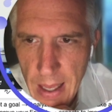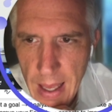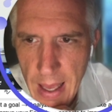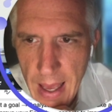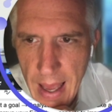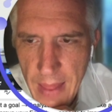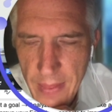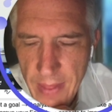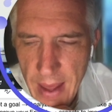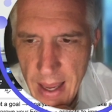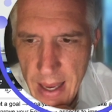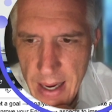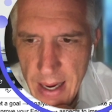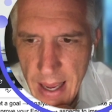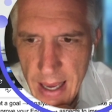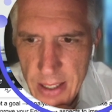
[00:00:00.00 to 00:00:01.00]
And
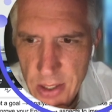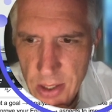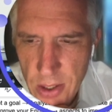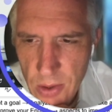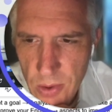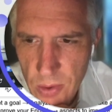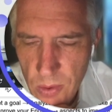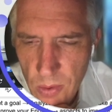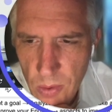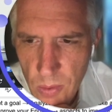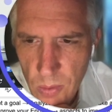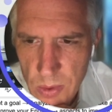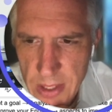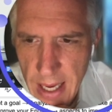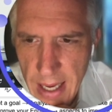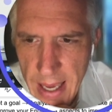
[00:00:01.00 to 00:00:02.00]
then as you
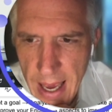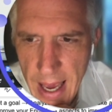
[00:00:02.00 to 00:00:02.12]
take